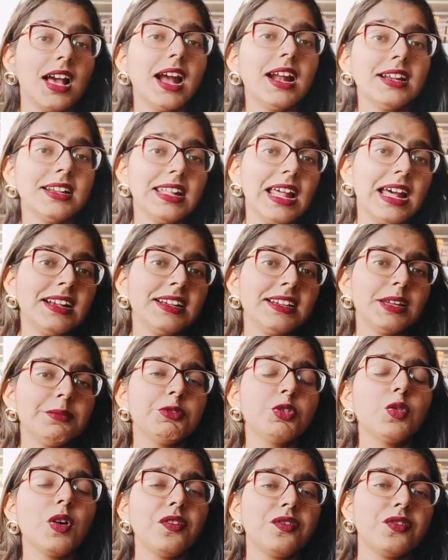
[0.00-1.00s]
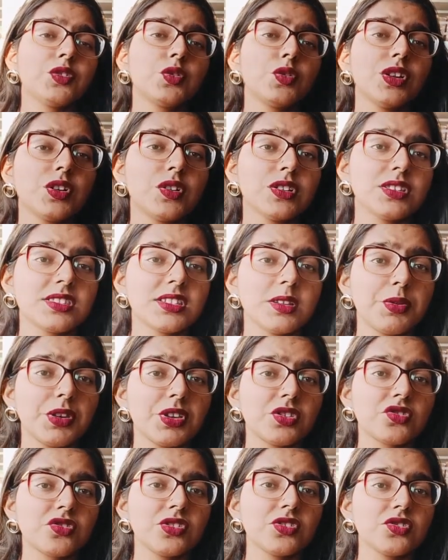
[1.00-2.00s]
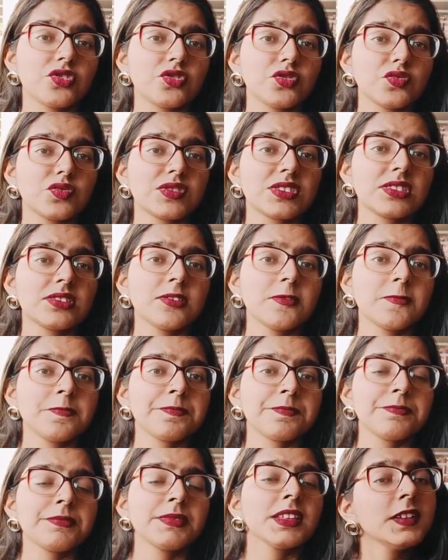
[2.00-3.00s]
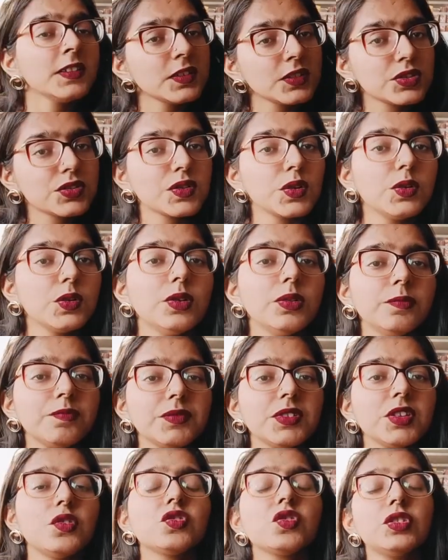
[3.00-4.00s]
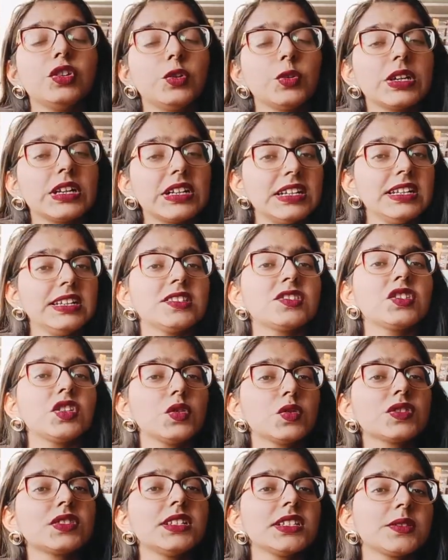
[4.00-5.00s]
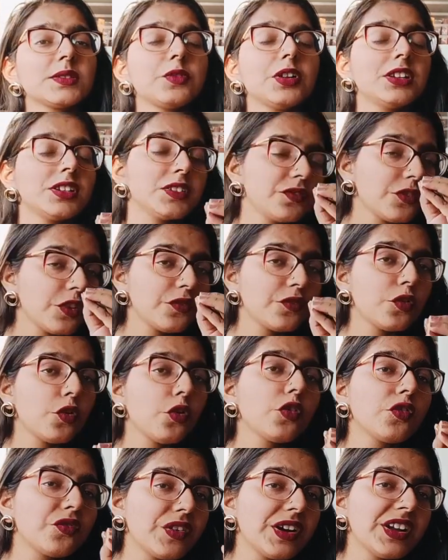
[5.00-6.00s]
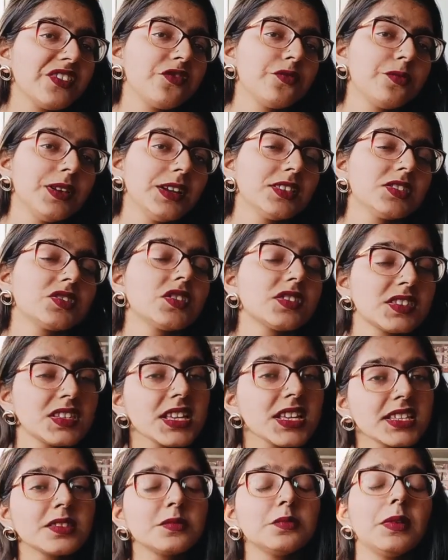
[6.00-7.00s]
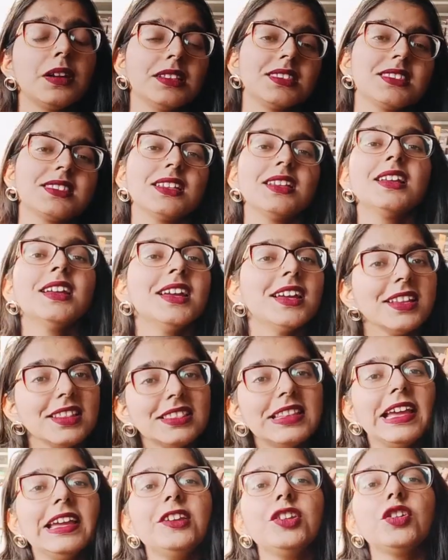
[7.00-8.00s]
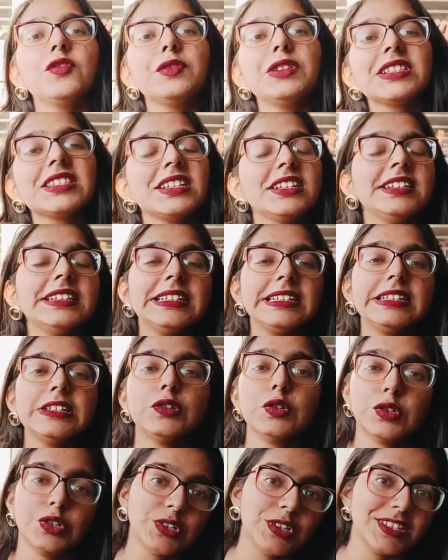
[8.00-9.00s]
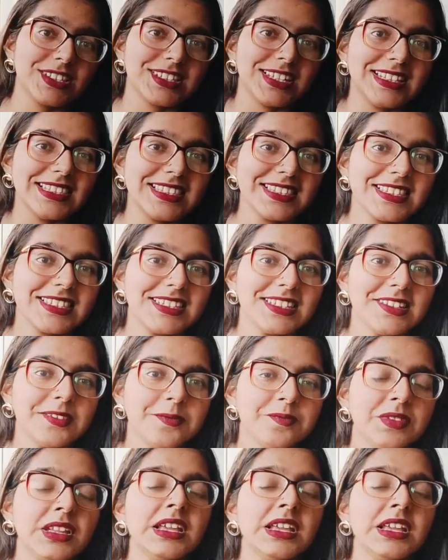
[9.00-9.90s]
At that time you have chronic constipation issues. So you should at least use this point for 4-5 months or 6 months. Then you will see good results.